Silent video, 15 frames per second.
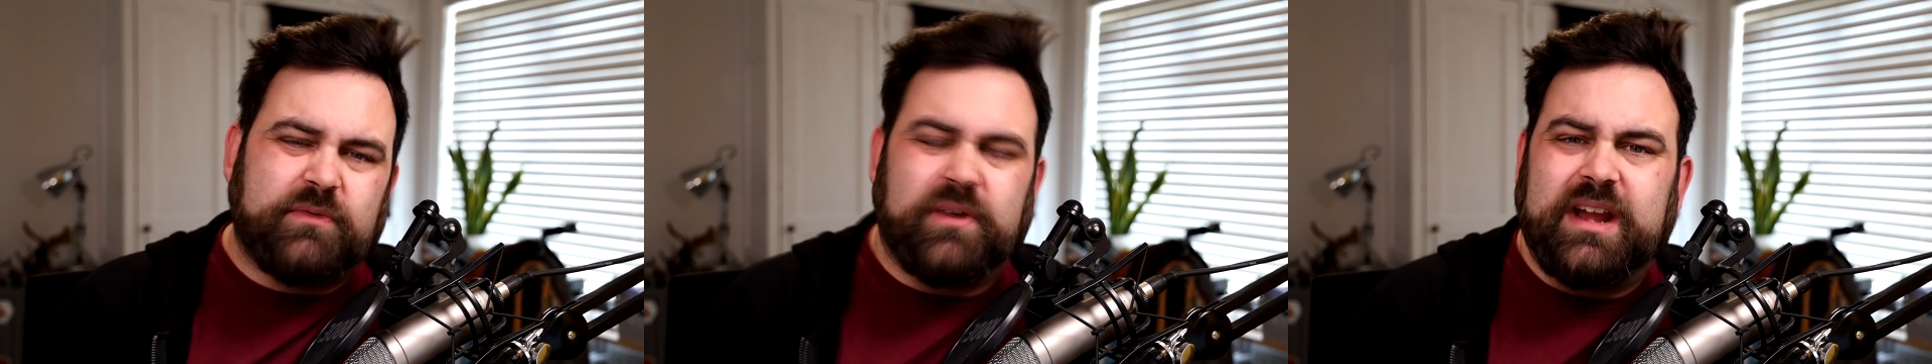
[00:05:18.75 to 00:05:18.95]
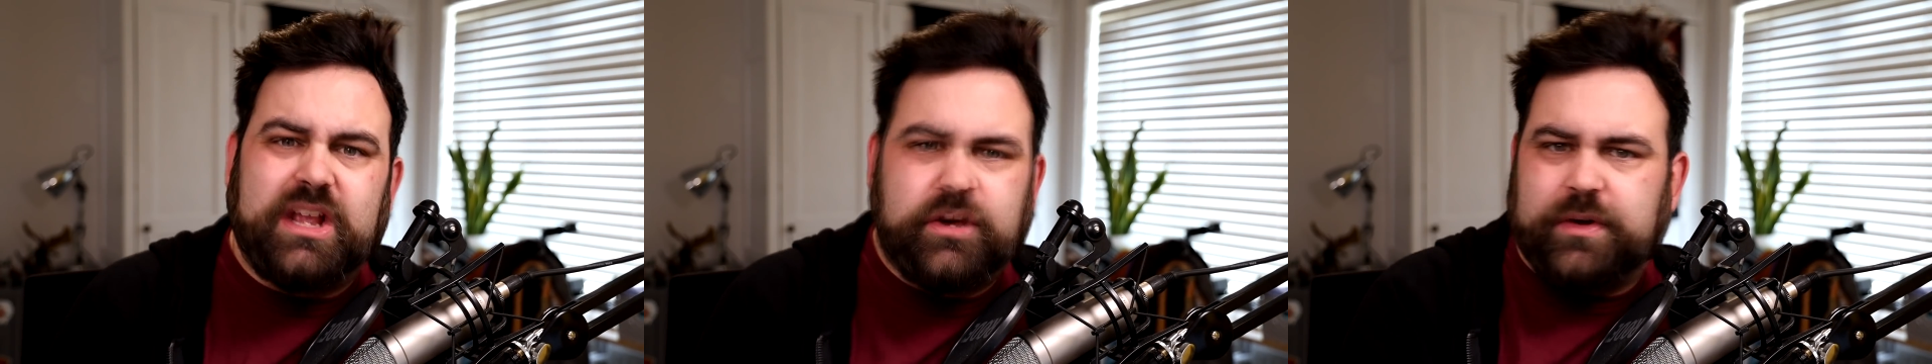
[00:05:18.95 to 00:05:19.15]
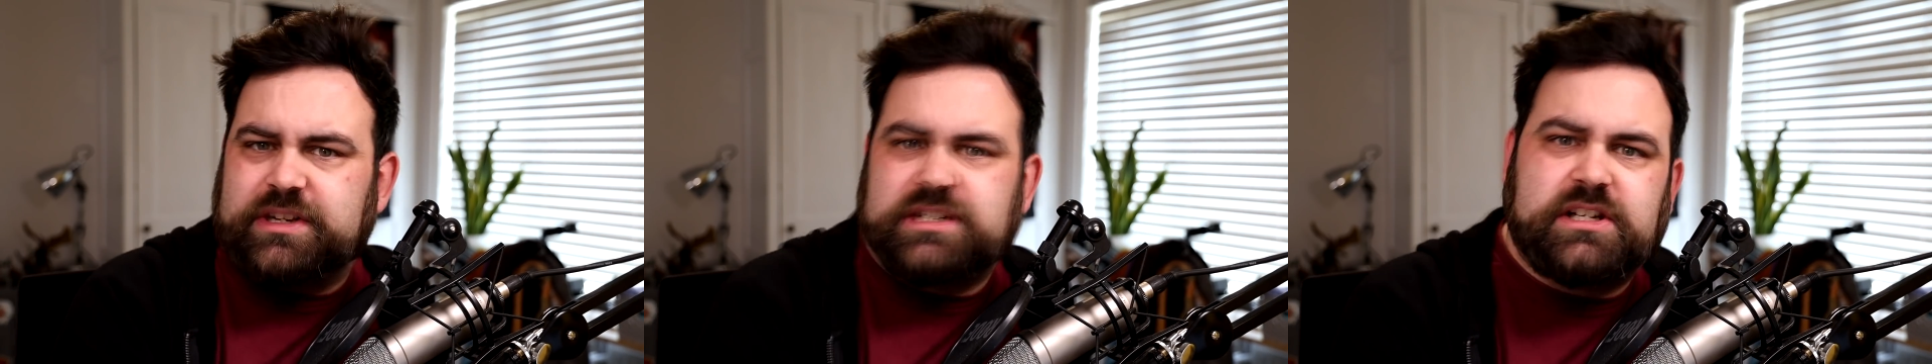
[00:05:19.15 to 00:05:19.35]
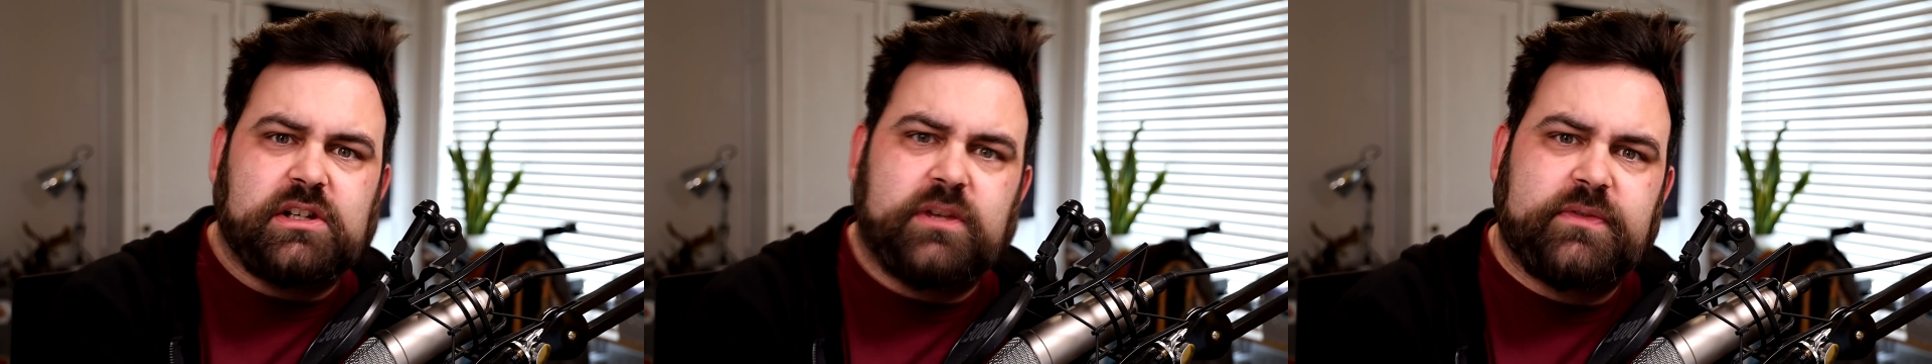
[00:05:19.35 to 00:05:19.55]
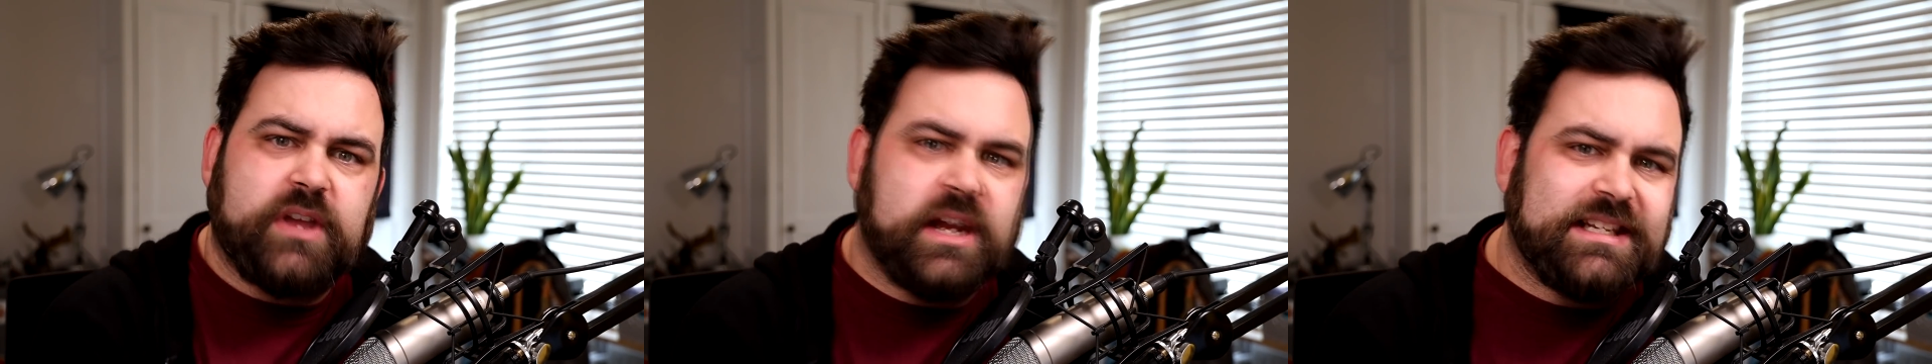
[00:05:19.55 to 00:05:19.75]
really
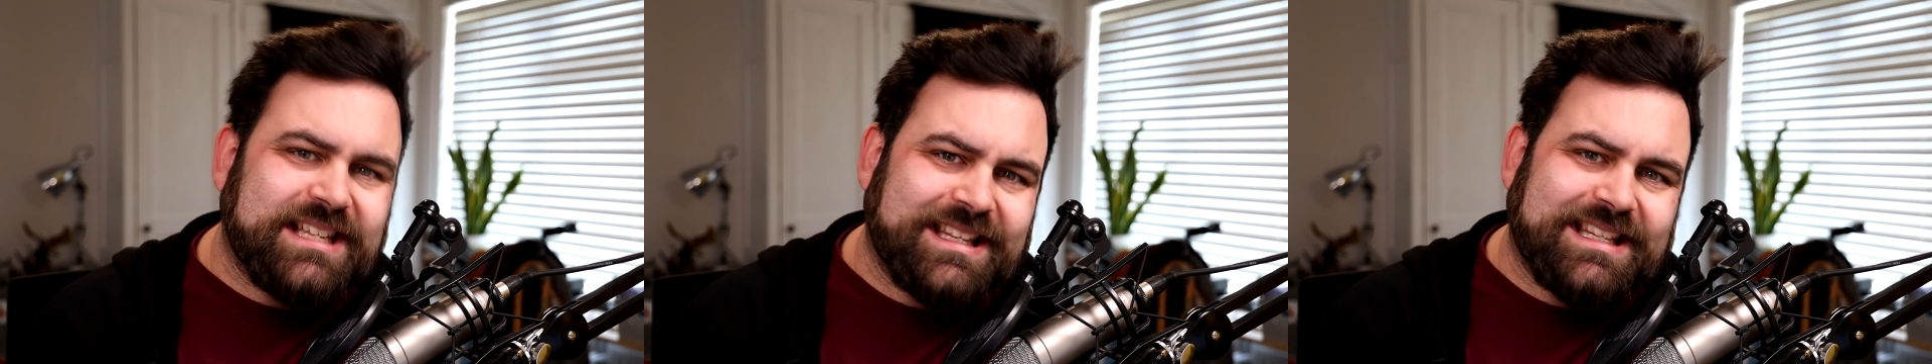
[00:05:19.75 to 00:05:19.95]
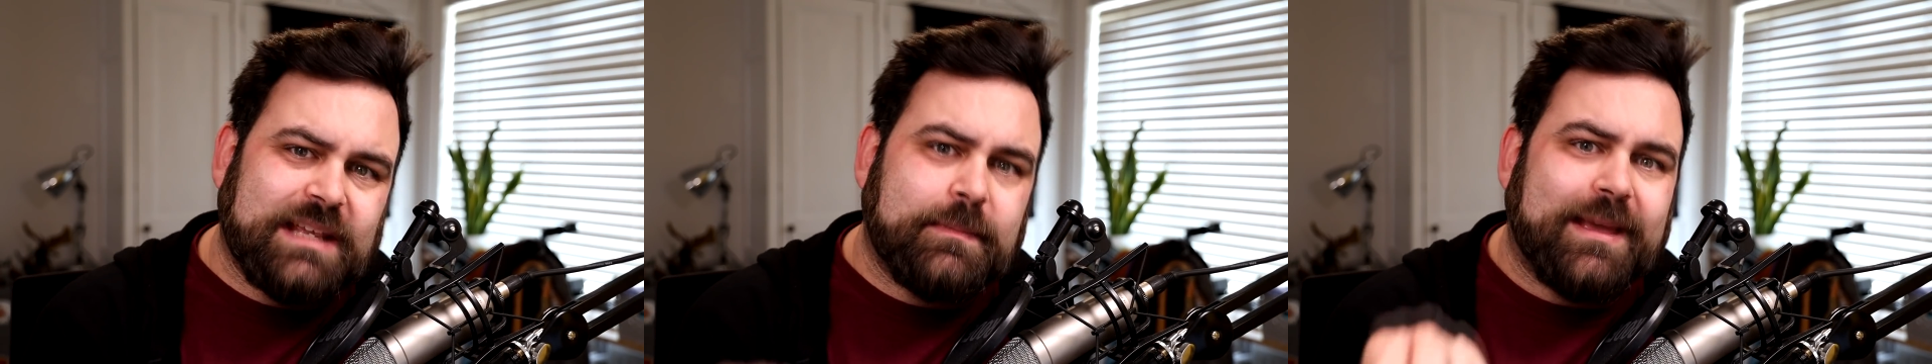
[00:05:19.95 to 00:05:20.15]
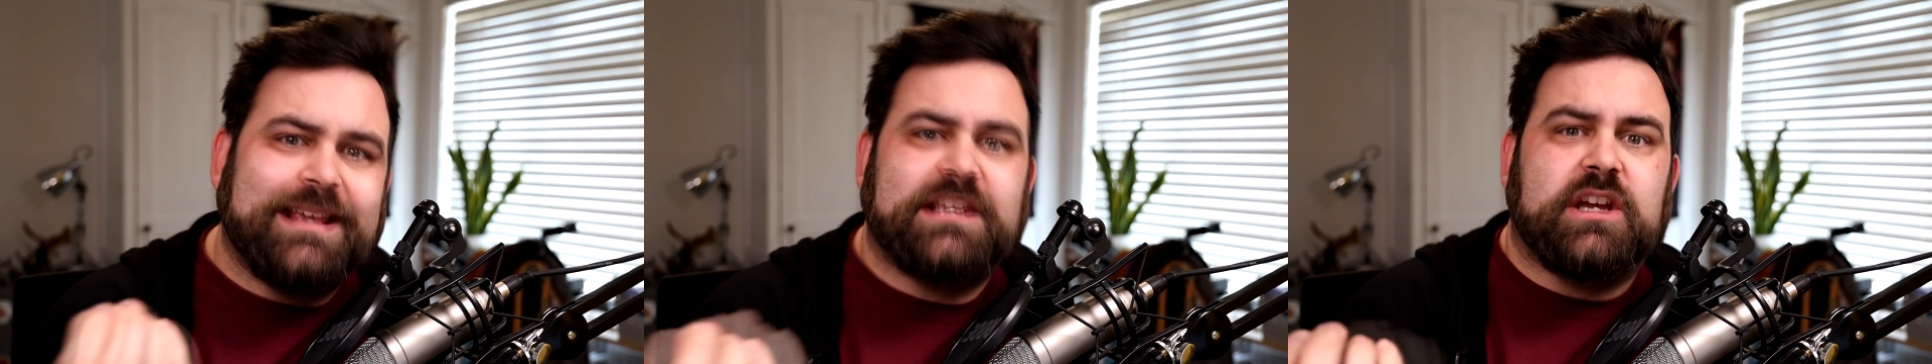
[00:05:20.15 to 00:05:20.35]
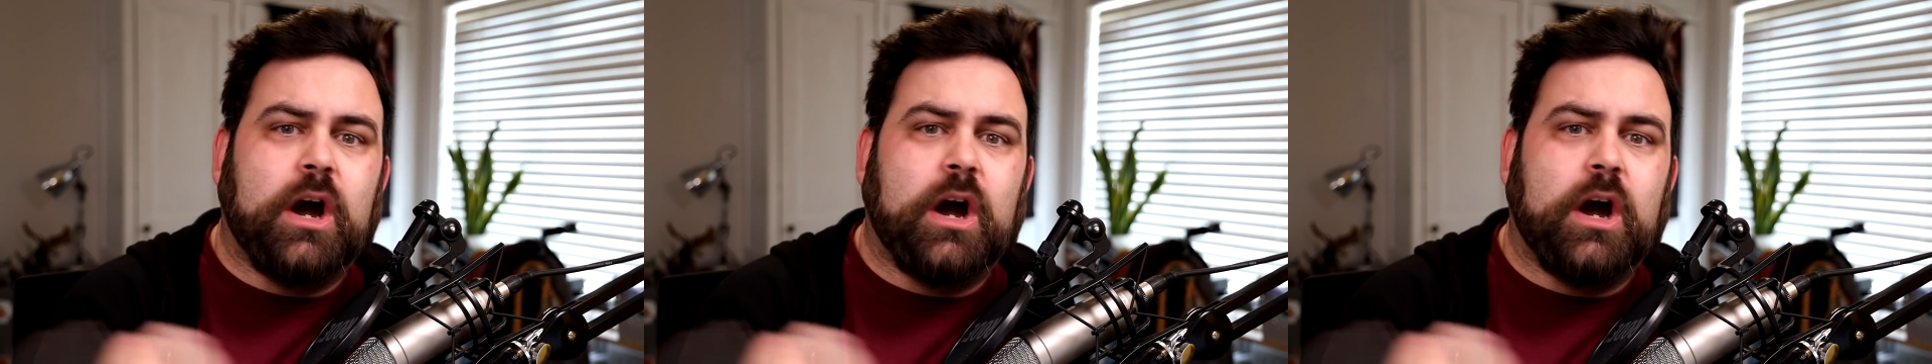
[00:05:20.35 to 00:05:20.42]
critical of the idea that they make